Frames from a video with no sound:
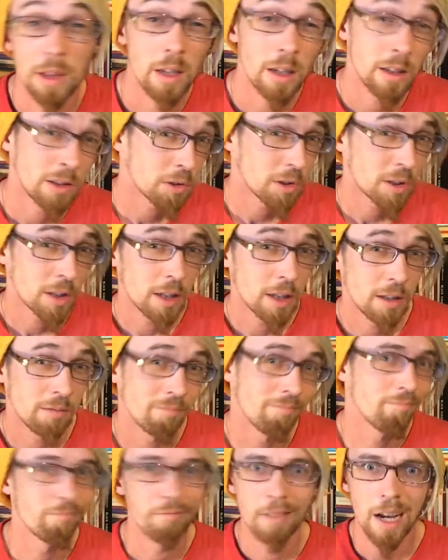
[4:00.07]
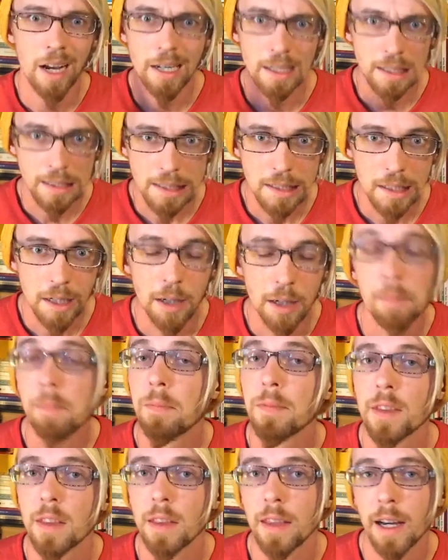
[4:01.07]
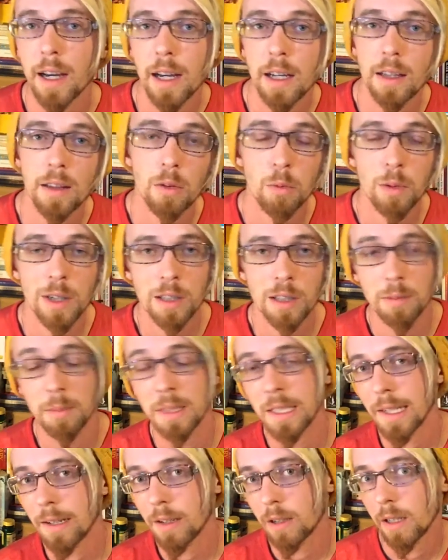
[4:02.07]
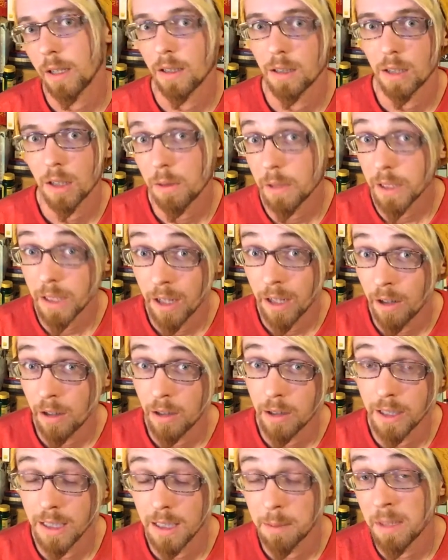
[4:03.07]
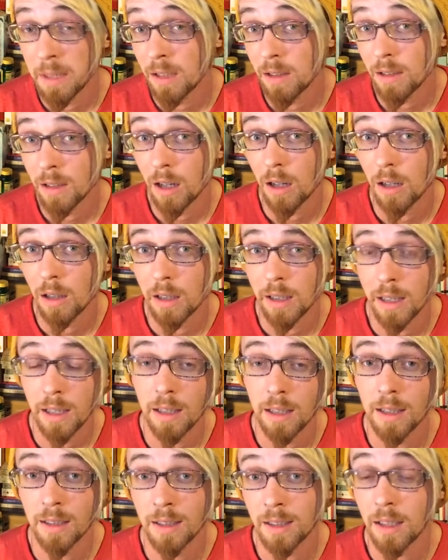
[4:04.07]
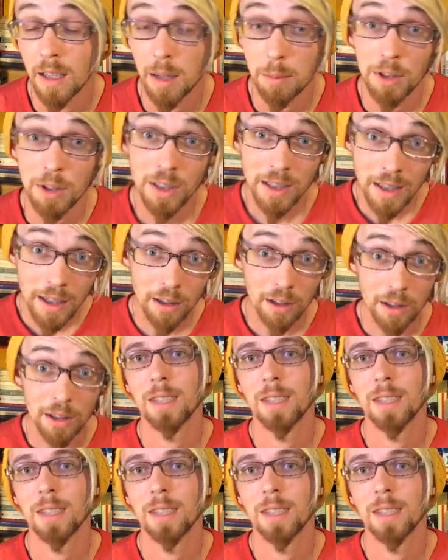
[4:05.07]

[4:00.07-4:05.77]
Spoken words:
an interesting idea that the Western mentality has always characterized melancholy as a double standard,